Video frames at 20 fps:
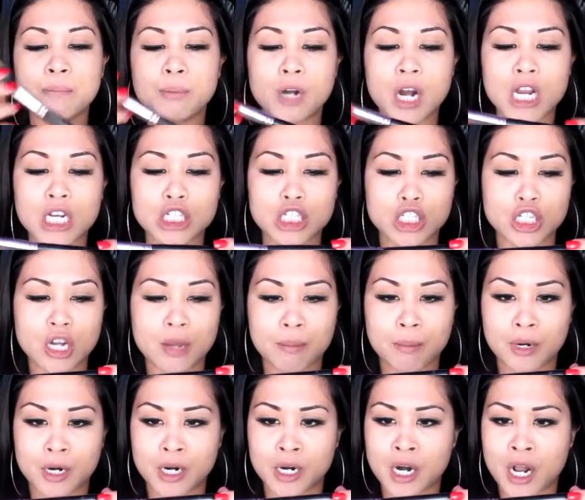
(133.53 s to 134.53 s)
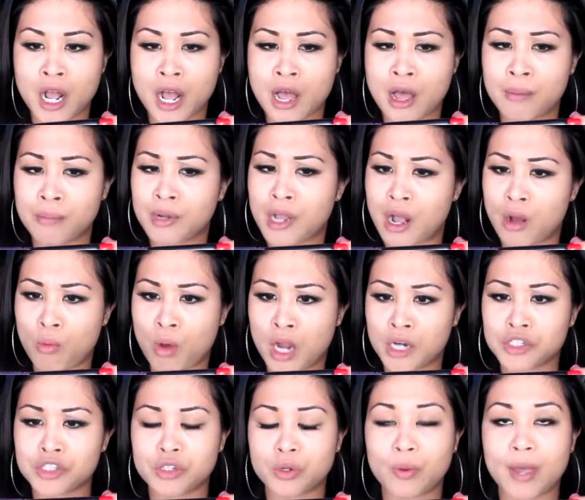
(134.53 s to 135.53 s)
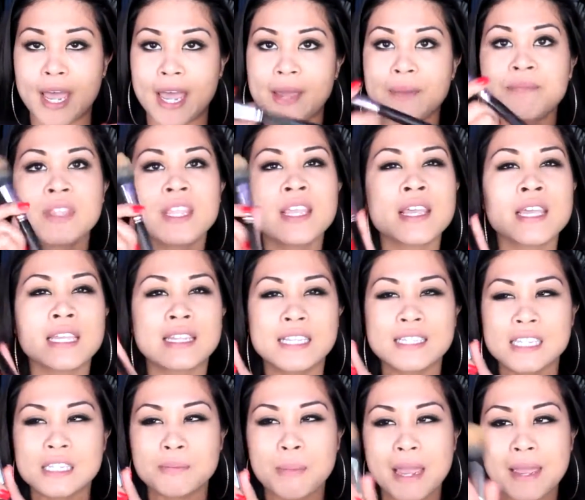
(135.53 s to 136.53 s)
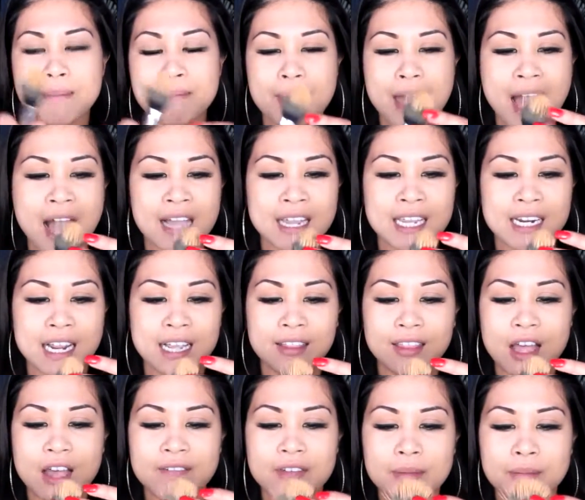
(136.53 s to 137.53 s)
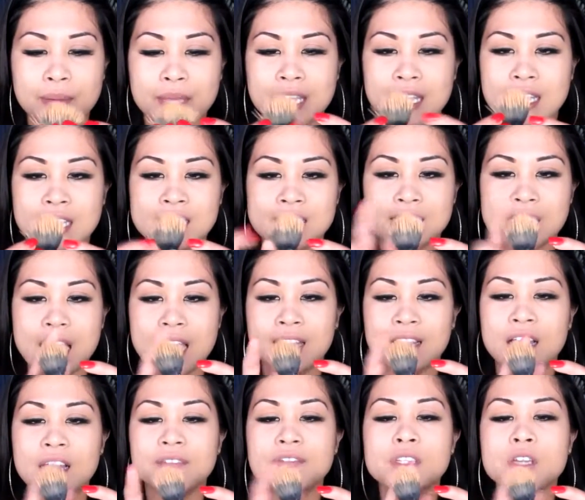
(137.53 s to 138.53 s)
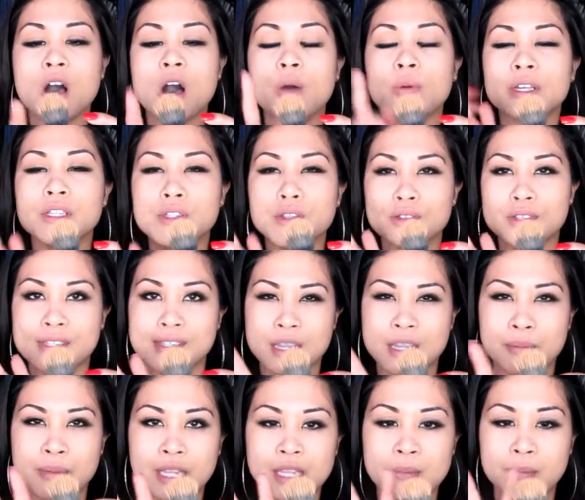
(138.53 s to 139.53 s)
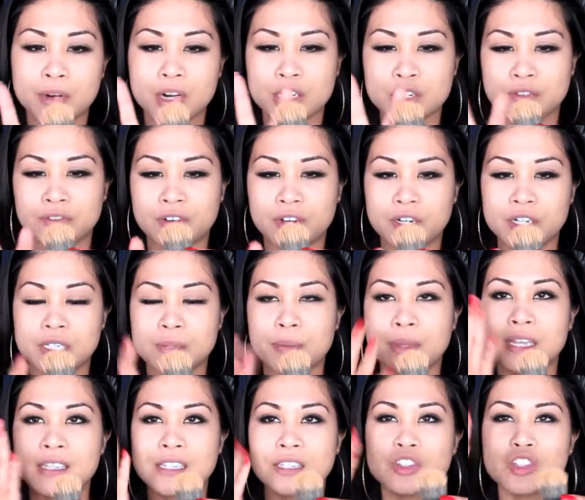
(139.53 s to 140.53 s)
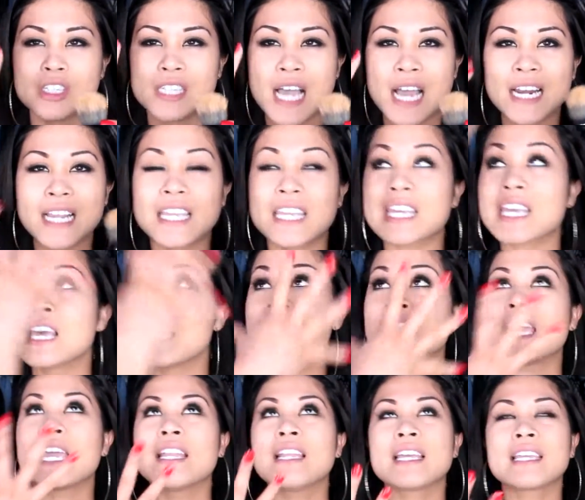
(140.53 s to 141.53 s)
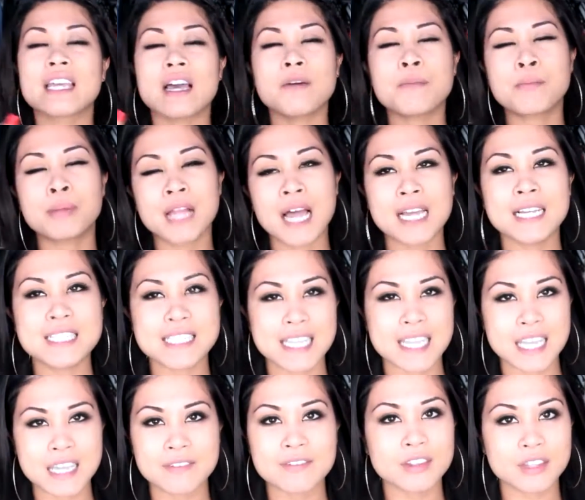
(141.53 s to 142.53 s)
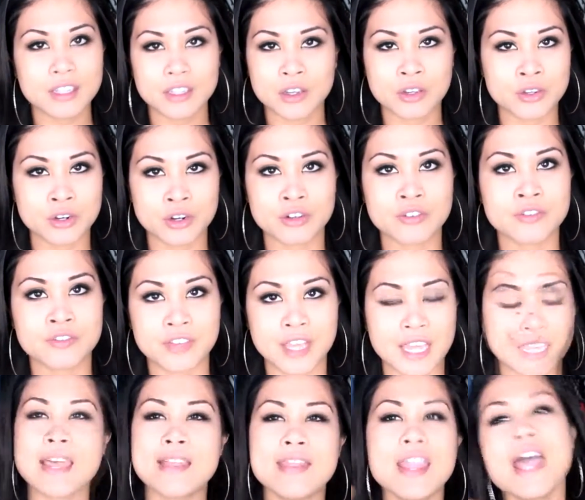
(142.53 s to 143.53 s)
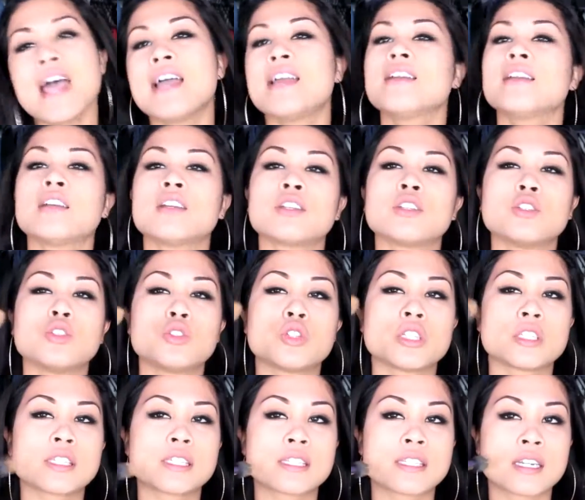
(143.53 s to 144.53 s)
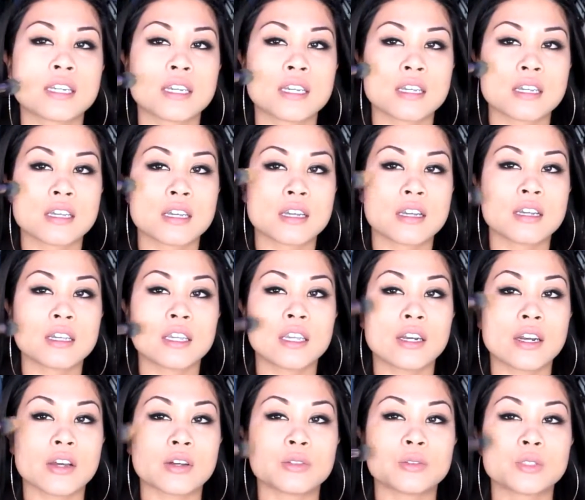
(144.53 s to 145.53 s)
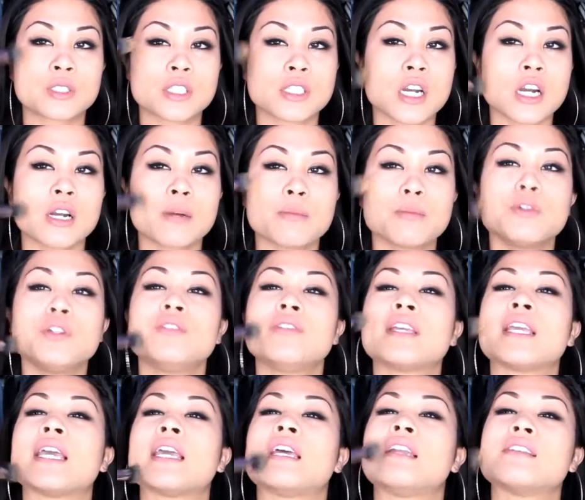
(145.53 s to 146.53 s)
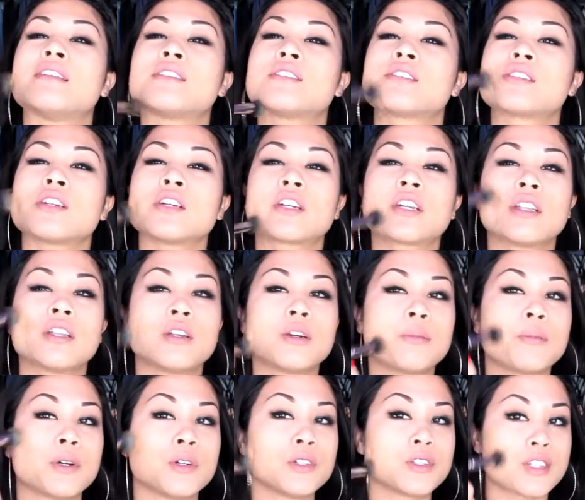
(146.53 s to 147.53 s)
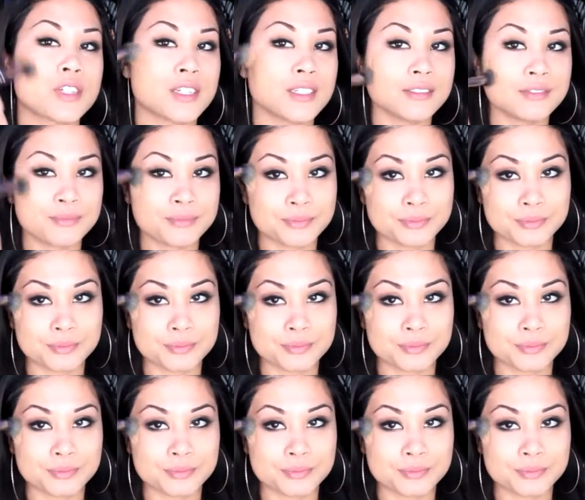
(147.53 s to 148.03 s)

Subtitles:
brush, number got washed away. This is by MAC, and I love it because I love to always use a stippling brush first because it just kind of, it like applies evenly on your face. And then you just, you know, start moving it in a circular motion,